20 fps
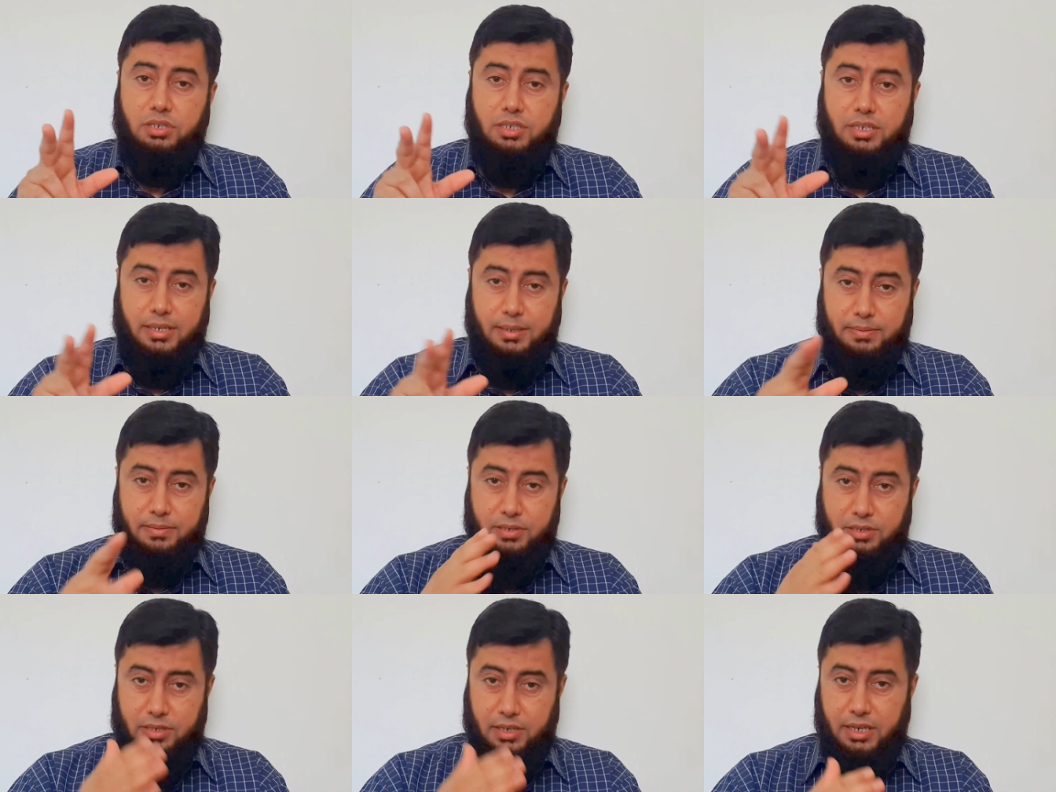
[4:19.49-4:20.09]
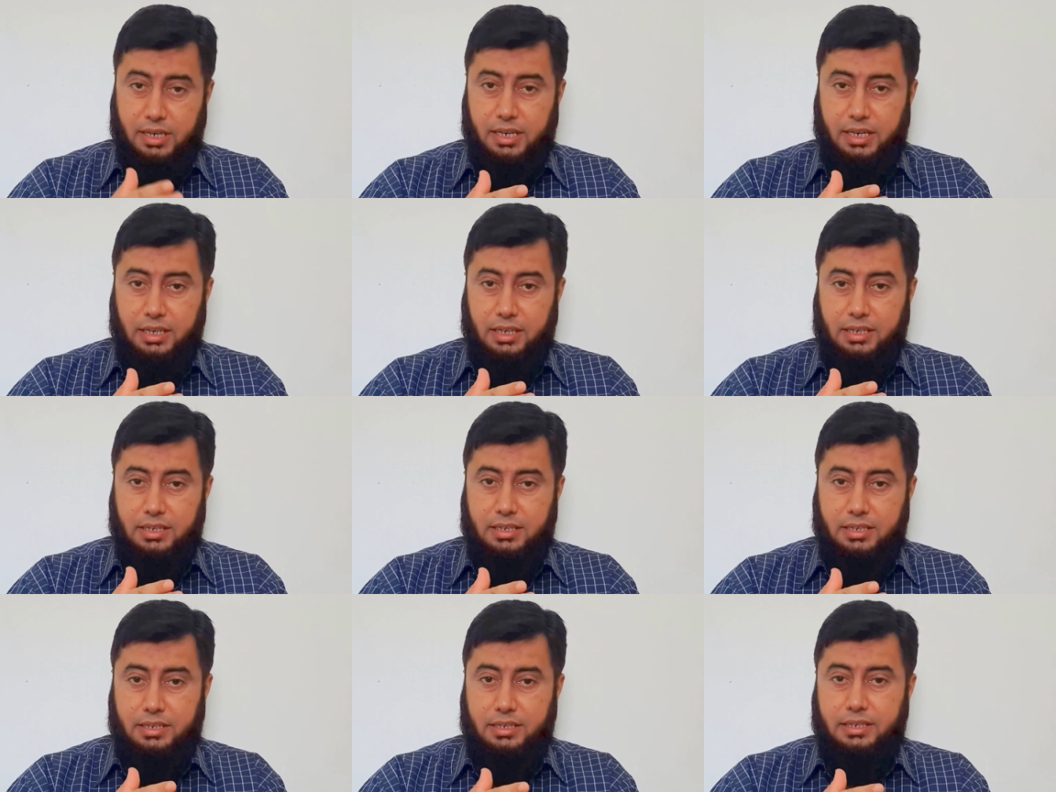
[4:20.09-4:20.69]
steps:
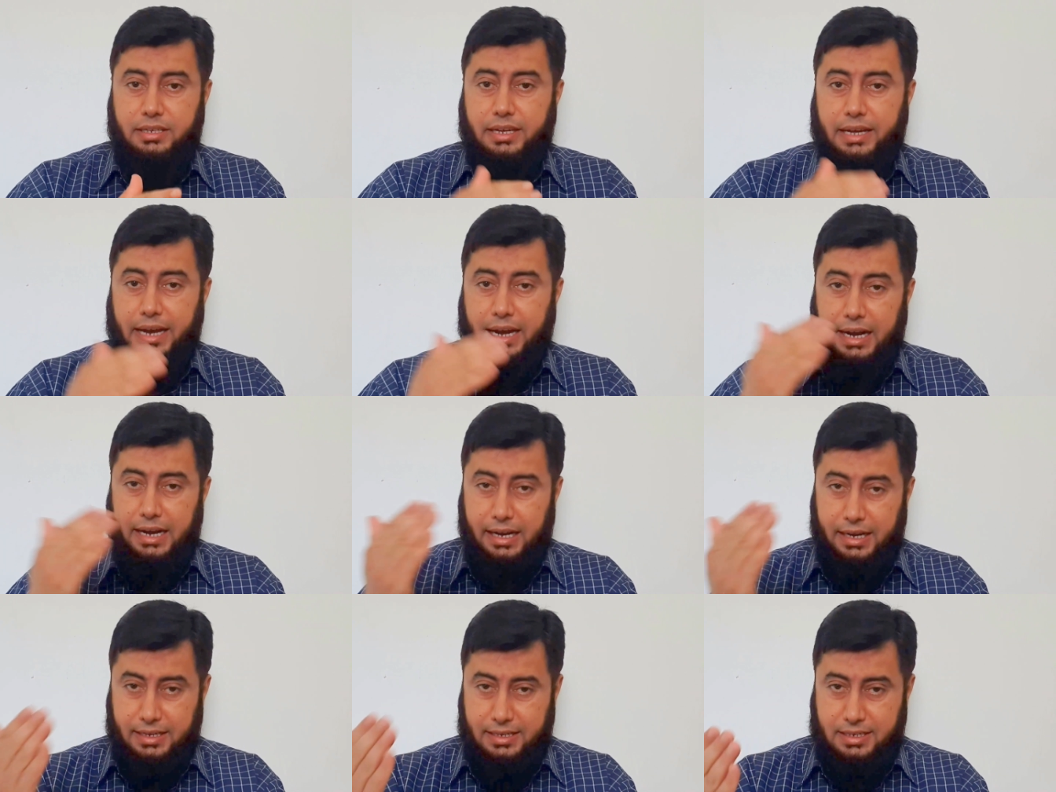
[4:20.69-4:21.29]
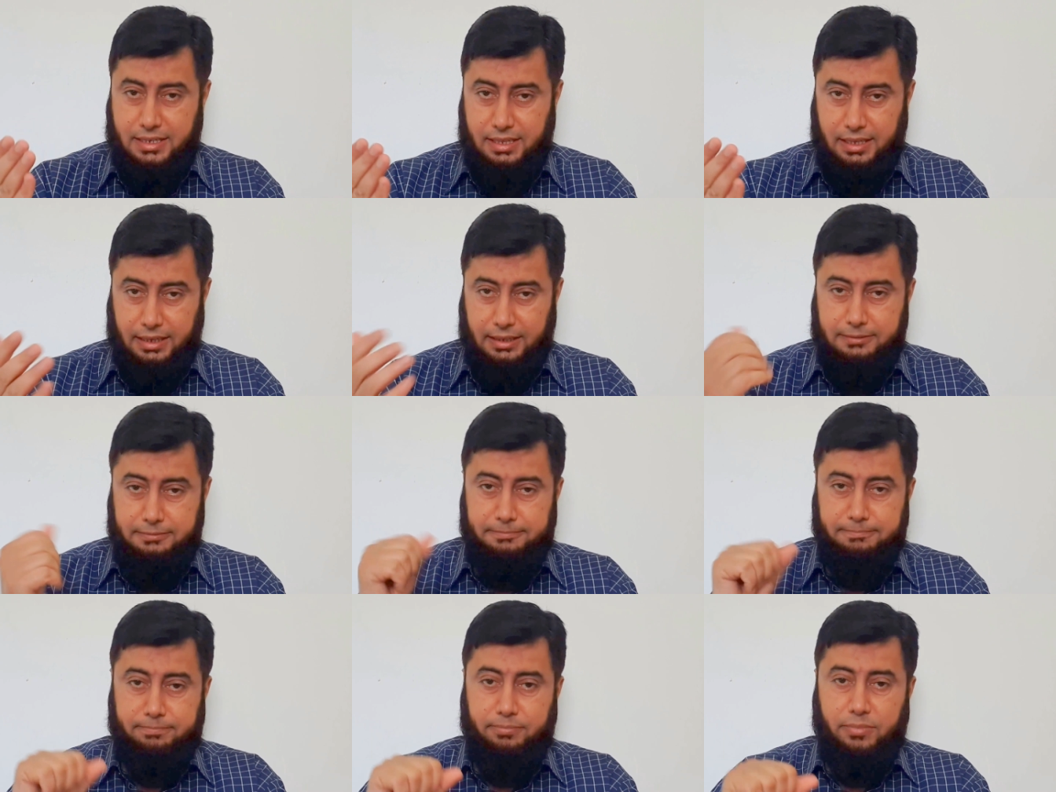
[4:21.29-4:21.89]
reading and listening.